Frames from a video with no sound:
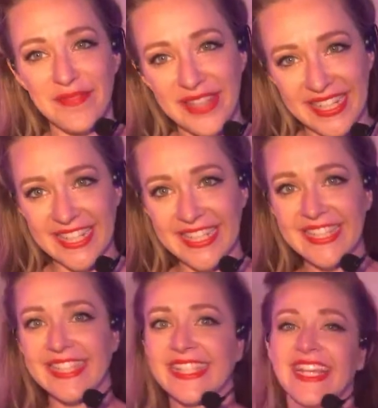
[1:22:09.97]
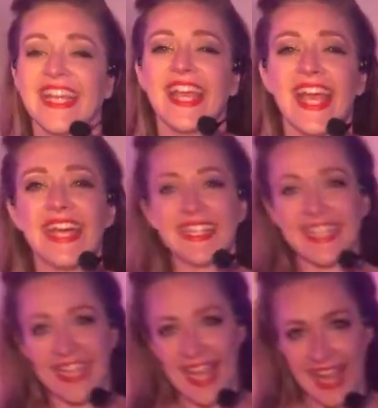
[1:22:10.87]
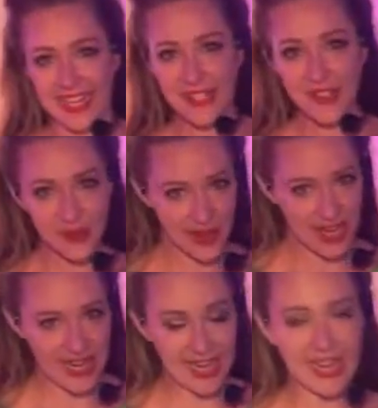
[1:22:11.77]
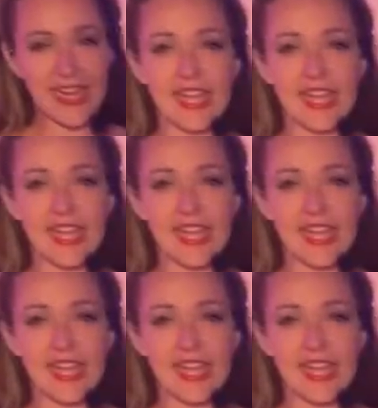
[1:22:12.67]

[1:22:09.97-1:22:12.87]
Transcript: minutes. Get a drink.